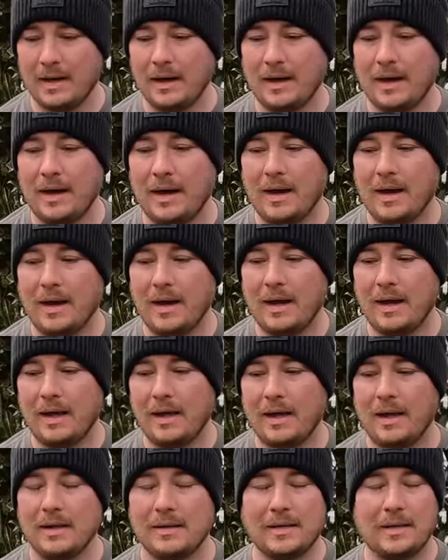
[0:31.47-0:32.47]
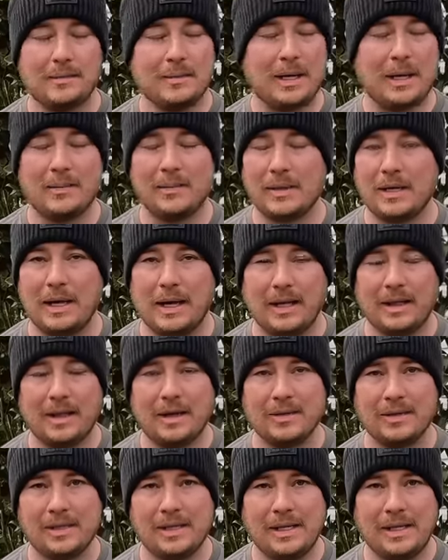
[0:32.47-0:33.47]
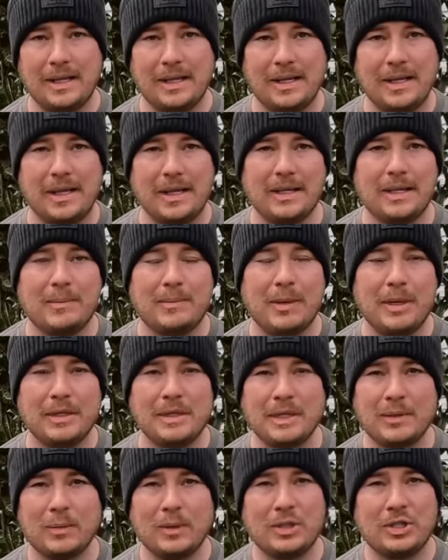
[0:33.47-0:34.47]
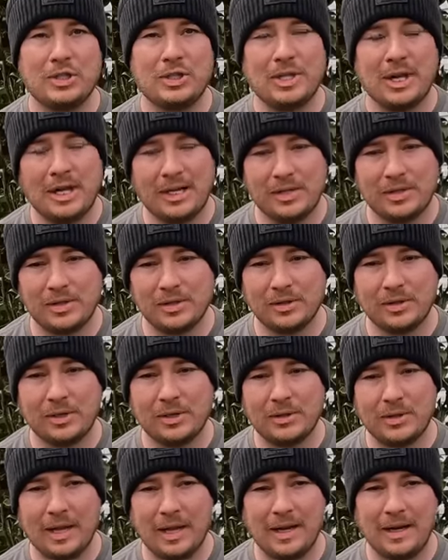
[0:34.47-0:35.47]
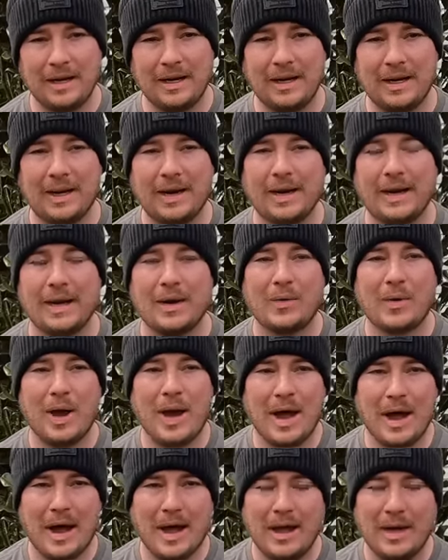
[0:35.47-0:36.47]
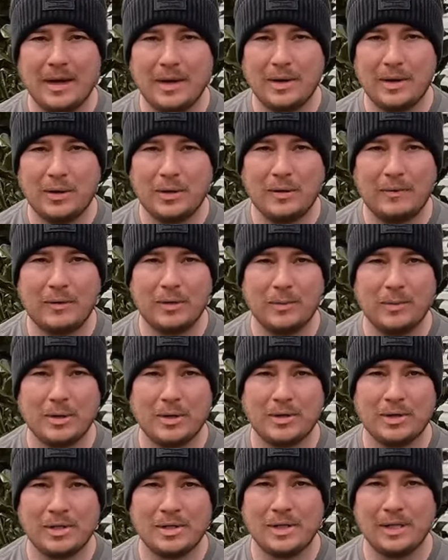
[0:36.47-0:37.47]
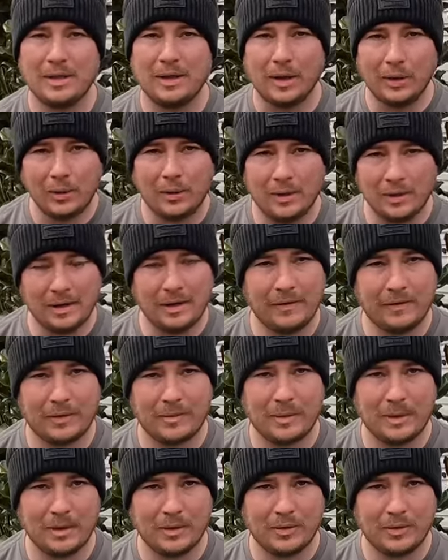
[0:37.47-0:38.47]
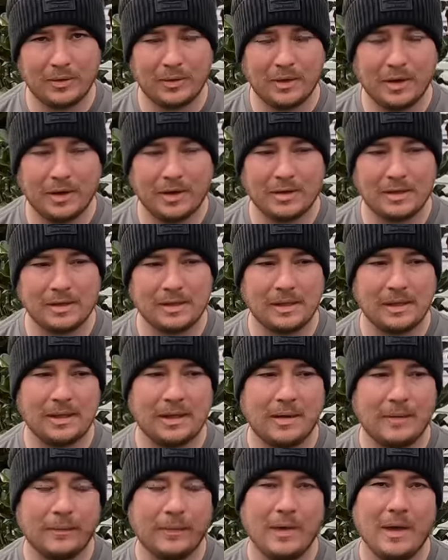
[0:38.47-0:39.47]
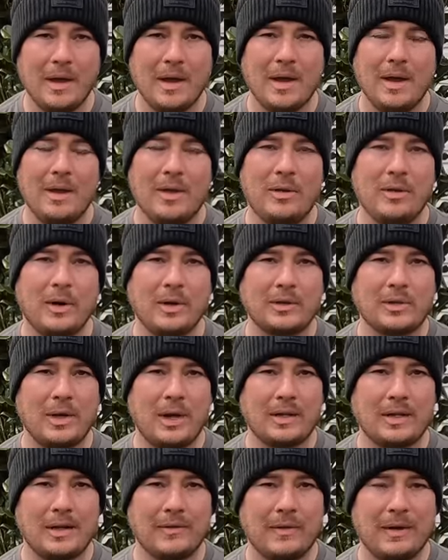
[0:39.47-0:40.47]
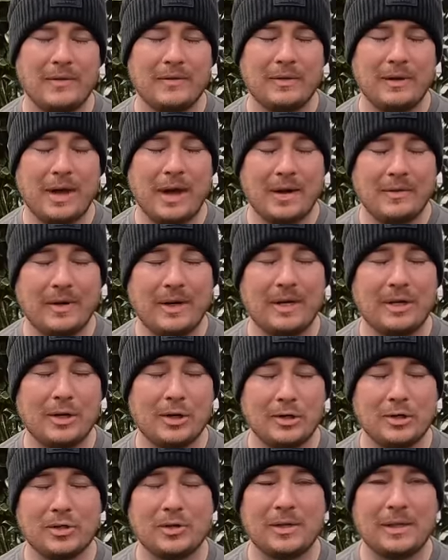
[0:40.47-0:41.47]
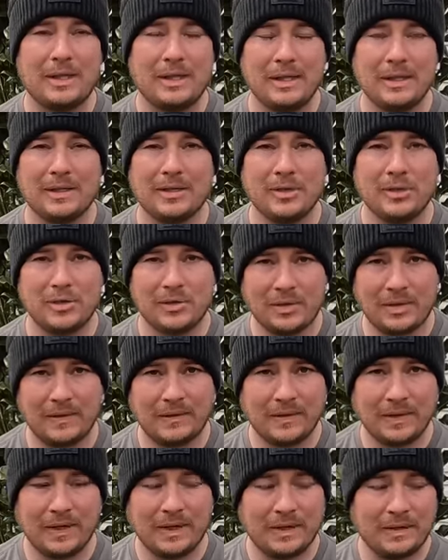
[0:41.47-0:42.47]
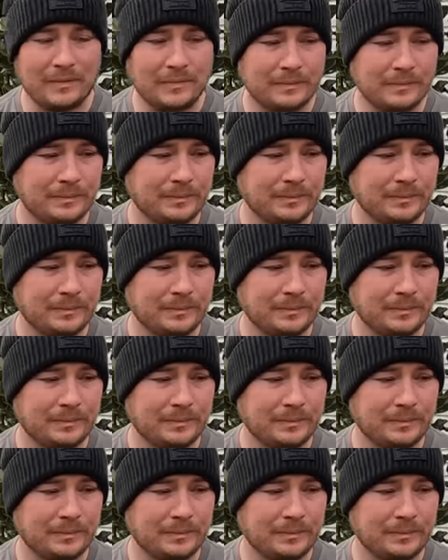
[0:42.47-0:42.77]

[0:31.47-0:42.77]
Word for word: Uh, sometimes an LLC. It depends on which state you're located in. In Ohio, if you're purchasing locally from a local garden center, you also have to have, have a nursery dealer certificate.